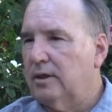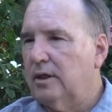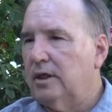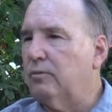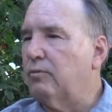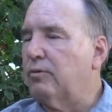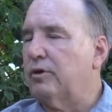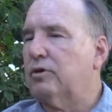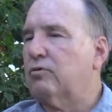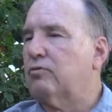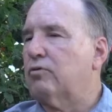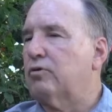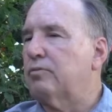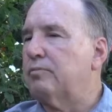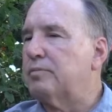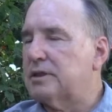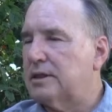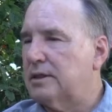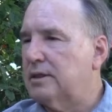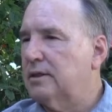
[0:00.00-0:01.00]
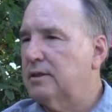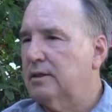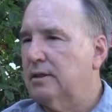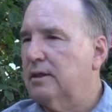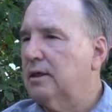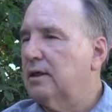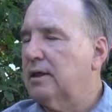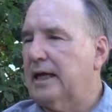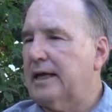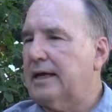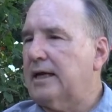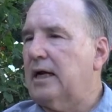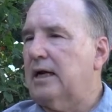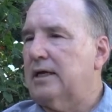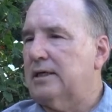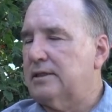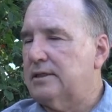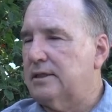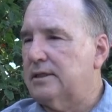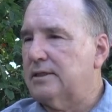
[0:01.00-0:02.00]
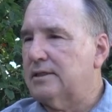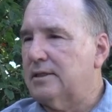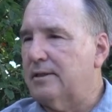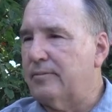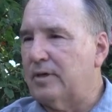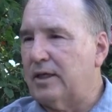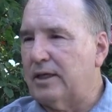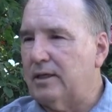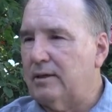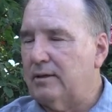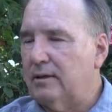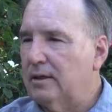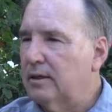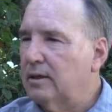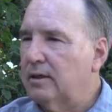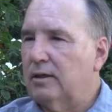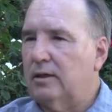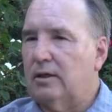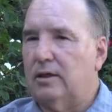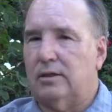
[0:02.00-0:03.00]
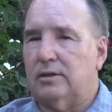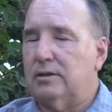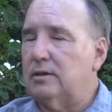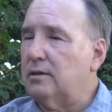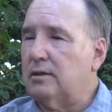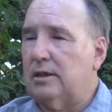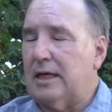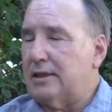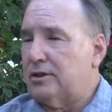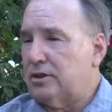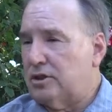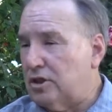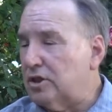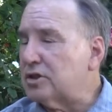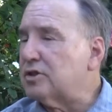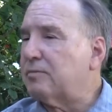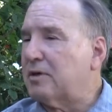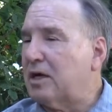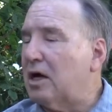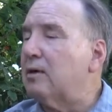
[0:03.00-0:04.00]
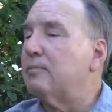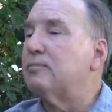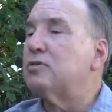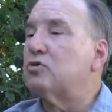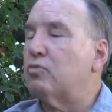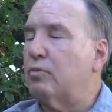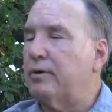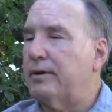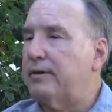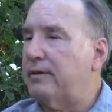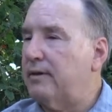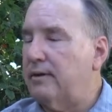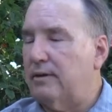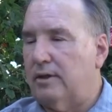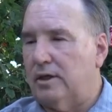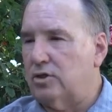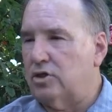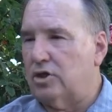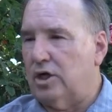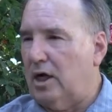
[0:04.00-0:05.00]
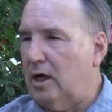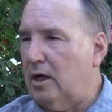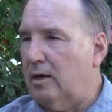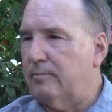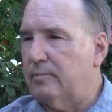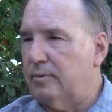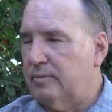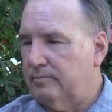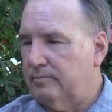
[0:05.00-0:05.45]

and with groups like ISIS. I mean, that that's just comes with the job.